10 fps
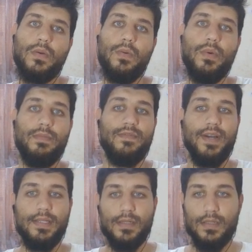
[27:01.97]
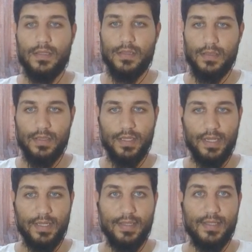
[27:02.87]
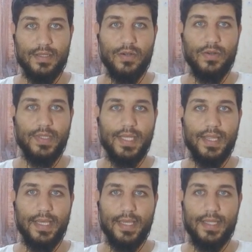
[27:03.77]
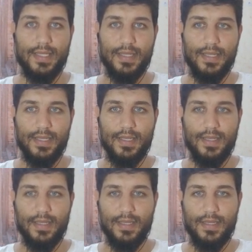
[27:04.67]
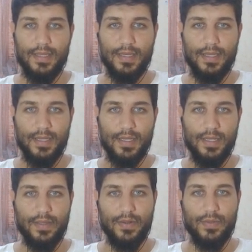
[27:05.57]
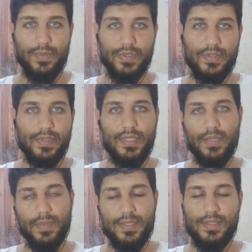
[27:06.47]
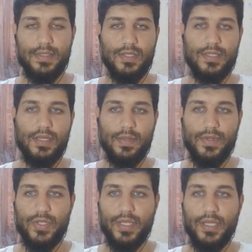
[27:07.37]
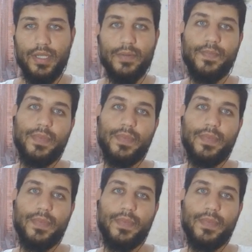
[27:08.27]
Web Vitals. And it is already linked. Another opportunity, but it's just an image here.